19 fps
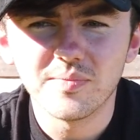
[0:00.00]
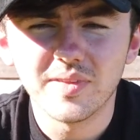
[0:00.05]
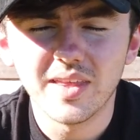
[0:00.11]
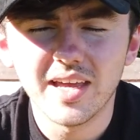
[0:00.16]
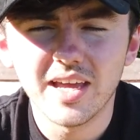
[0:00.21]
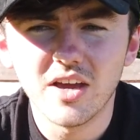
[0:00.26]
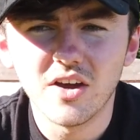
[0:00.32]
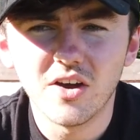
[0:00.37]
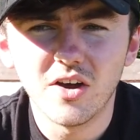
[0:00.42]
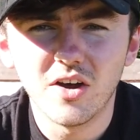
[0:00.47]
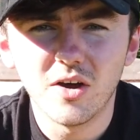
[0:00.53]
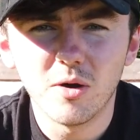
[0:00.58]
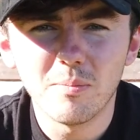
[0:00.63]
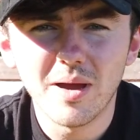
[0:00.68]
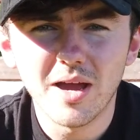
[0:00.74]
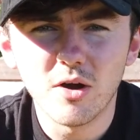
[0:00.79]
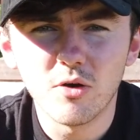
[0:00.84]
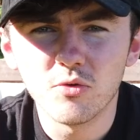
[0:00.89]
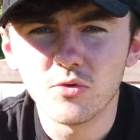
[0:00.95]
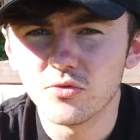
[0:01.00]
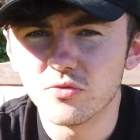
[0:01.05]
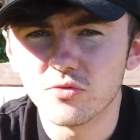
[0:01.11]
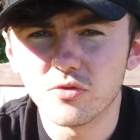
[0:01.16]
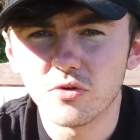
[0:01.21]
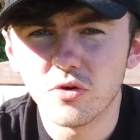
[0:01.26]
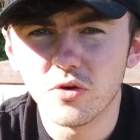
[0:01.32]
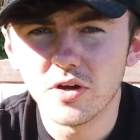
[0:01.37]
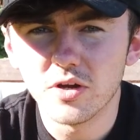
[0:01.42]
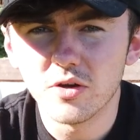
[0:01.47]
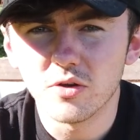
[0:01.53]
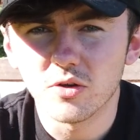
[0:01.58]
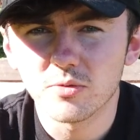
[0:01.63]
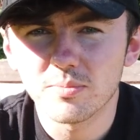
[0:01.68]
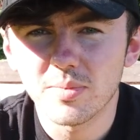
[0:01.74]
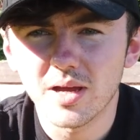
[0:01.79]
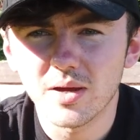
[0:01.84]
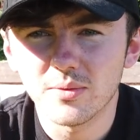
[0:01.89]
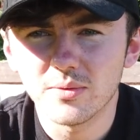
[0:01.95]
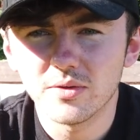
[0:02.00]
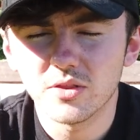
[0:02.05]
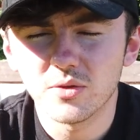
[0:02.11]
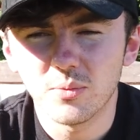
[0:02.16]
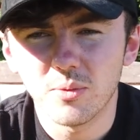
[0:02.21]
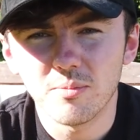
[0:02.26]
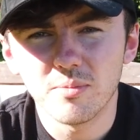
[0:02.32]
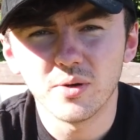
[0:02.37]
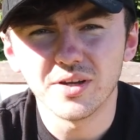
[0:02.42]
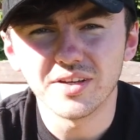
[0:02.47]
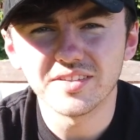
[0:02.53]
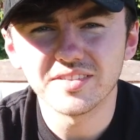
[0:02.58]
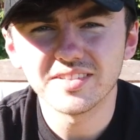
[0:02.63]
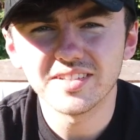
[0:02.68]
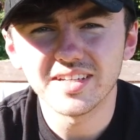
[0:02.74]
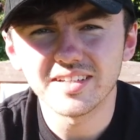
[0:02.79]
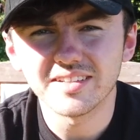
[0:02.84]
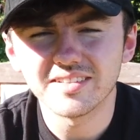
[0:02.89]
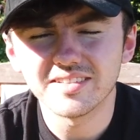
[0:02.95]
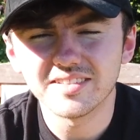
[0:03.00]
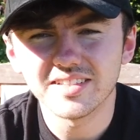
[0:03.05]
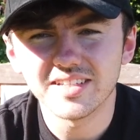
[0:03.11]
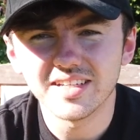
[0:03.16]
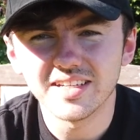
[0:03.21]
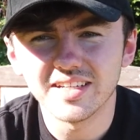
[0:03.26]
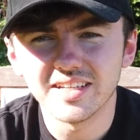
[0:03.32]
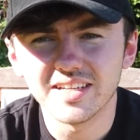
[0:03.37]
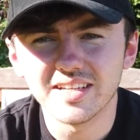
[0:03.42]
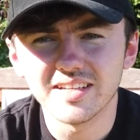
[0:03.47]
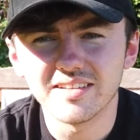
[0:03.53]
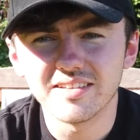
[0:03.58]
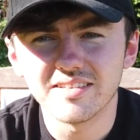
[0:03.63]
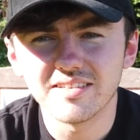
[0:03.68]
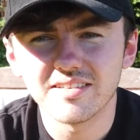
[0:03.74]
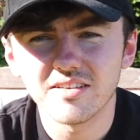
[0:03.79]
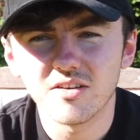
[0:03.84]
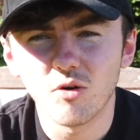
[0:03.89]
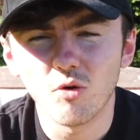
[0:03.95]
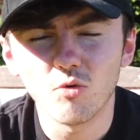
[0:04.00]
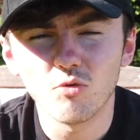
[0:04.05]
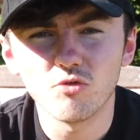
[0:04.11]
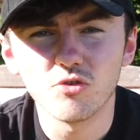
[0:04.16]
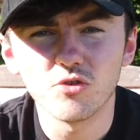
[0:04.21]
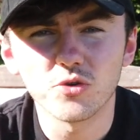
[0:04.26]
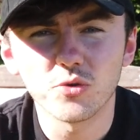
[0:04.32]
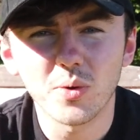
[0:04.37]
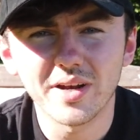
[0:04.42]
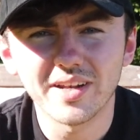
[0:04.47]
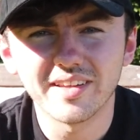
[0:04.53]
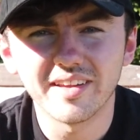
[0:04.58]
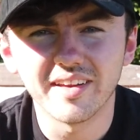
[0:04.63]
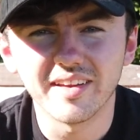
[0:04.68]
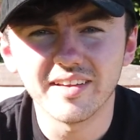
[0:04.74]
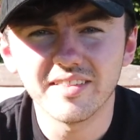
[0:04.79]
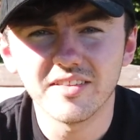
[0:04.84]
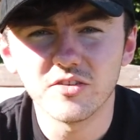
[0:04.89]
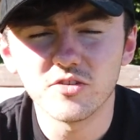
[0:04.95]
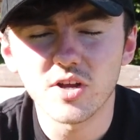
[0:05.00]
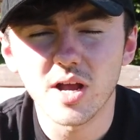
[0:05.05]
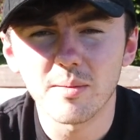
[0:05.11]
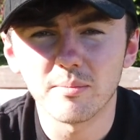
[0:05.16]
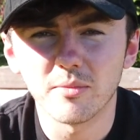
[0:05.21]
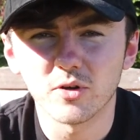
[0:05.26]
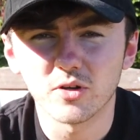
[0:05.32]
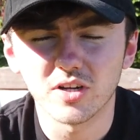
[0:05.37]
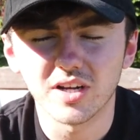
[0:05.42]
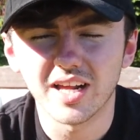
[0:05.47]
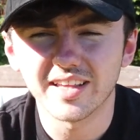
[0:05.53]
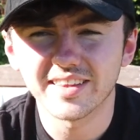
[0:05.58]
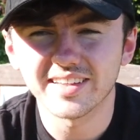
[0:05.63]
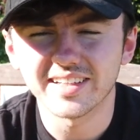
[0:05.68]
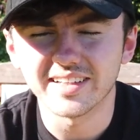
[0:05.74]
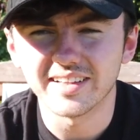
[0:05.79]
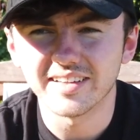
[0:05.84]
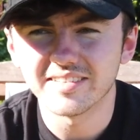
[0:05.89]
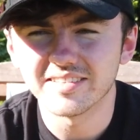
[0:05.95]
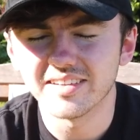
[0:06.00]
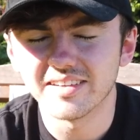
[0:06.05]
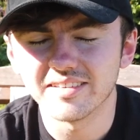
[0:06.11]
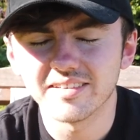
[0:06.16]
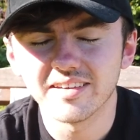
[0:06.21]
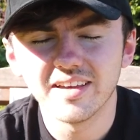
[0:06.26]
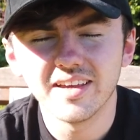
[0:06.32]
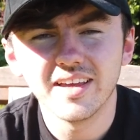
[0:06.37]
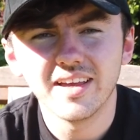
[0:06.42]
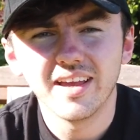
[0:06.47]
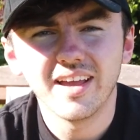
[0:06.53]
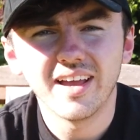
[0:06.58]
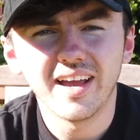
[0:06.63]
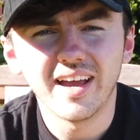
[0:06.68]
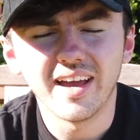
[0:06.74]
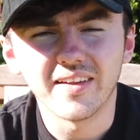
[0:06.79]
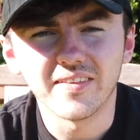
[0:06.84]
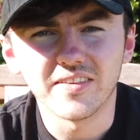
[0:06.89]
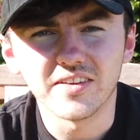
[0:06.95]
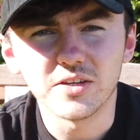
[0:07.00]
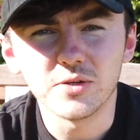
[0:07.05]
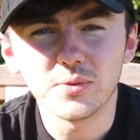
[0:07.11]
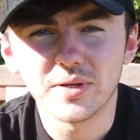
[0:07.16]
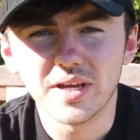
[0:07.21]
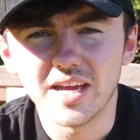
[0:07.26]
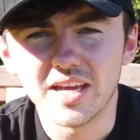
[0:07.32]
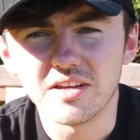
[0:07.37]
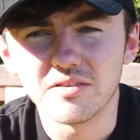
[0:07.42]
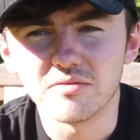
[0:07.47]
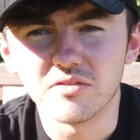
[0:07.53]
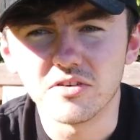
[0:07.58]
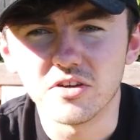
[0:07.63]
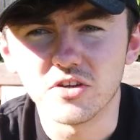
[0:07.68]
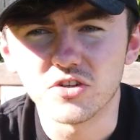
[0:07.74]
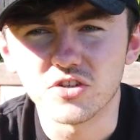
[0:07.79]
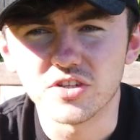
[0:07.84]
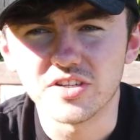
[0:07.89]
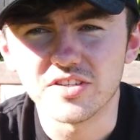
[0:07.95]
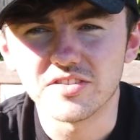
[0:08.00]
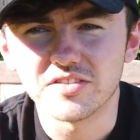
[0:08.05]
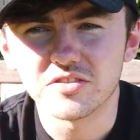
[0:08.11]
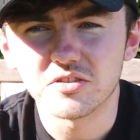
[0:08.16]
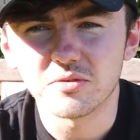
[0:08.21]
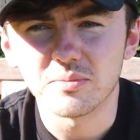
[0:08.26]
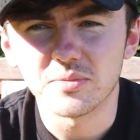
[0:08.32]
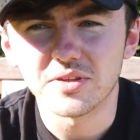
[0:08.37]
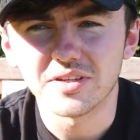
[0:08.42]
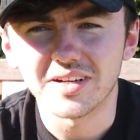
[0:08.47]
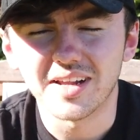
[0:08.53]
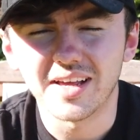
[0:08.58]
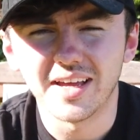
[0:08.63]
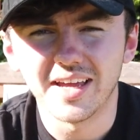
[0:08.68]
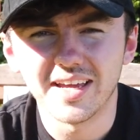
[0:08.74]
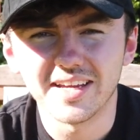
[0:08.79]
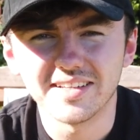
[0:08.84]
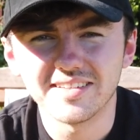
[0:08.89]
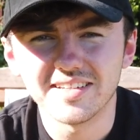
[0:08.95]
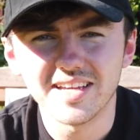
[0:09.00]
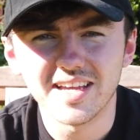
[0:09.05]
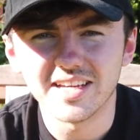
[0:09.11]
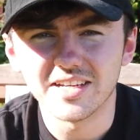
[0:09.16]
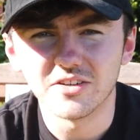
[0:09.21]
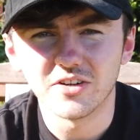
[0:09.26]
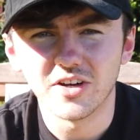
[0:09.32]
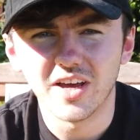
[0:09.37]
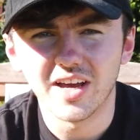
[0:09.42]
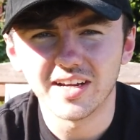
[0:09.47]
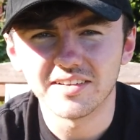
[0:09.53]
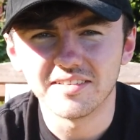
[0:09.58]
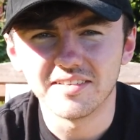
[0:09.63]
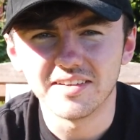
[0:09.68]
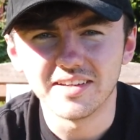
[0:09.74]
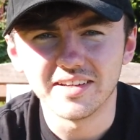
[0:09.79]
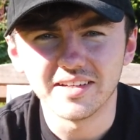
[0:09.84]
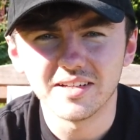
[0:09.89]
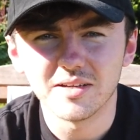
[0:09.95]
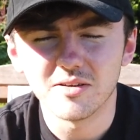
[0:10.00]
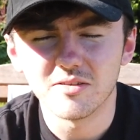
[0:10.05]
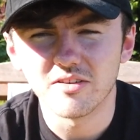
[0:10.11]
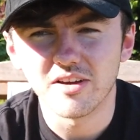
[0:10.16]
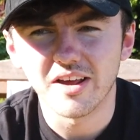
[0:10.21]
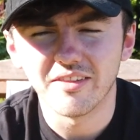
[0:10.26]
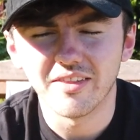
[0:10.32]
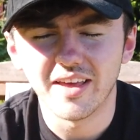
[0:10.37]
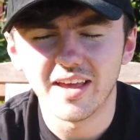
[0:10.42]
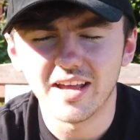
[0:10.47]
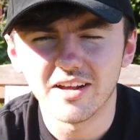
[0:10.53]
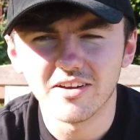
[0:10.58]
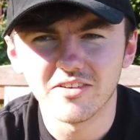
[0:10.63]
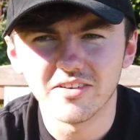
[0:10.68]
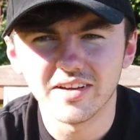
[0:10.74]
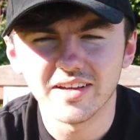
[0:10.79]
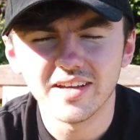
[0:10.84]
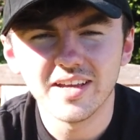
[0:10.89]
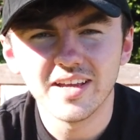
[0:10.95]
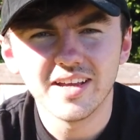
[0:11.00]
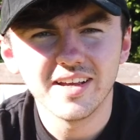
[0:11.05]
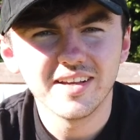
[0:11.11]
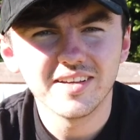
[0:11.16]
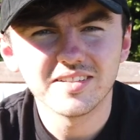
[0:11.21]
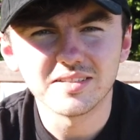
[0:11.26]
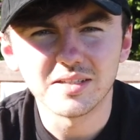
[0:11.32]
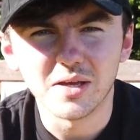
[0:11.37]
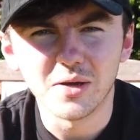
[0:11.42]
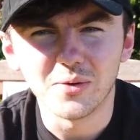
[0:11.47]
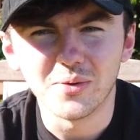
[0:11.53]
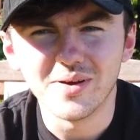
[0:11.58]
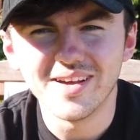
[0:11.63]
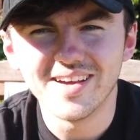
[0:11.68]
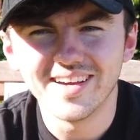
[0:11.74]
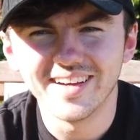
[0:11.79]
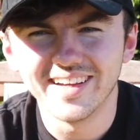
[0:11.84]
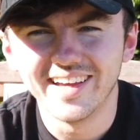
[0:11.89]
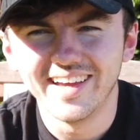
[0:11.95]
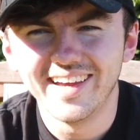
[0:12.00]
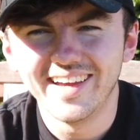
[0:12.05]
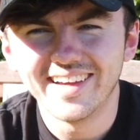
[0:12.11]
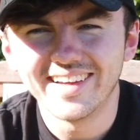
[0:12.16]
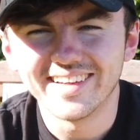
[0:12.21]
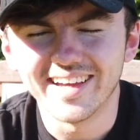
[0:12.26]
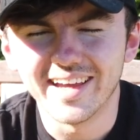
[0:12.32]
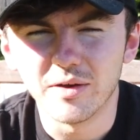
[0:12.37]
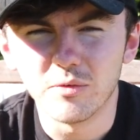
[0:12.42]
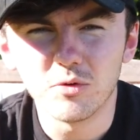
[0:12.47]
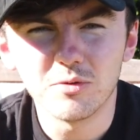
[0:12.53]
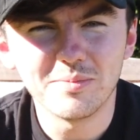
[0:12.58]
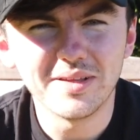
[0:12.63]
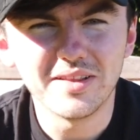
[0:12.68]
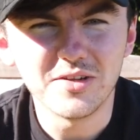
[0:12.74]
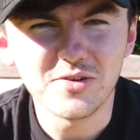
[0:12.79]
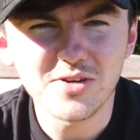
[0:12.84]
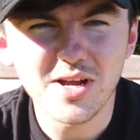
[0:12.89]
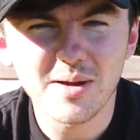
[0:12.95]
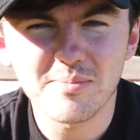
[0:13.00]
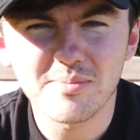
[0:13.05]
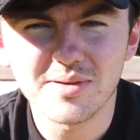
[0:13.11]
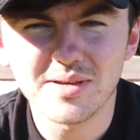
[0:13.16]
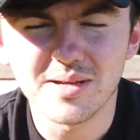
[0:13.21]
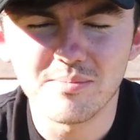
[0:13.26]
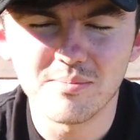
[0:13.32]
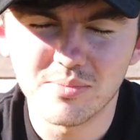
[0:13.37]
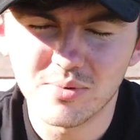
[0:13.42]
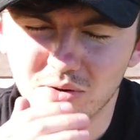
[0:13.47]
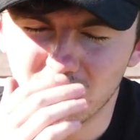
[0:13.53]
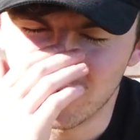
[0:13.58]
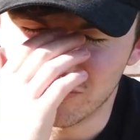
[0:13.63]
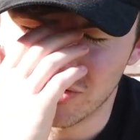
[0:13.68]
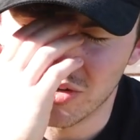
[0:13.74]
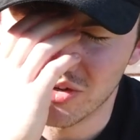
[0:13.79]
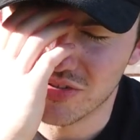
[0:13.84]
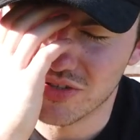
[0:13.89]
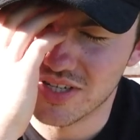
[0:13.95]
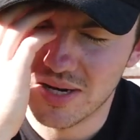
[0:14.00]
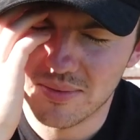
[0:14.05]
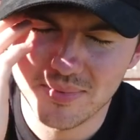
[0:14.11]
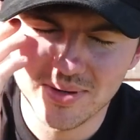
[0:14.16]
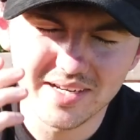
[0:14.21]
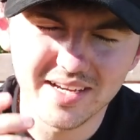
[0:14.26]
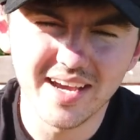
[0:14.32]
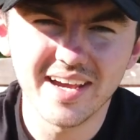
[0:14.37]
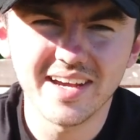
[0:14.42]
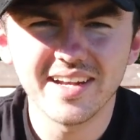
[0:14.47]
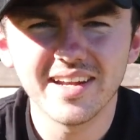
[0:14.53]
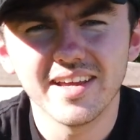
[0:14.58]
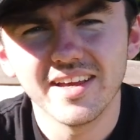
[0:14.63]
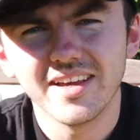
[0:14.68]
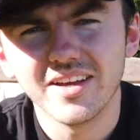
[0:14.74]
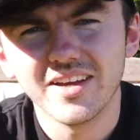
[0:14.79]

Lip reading: they are about 140 horsepower. The 1.6 is 120, the Jap model I think this is, and the UK version is something like 88 or 90, around that area. So yeah, it would be the Jap import version I'd be getting,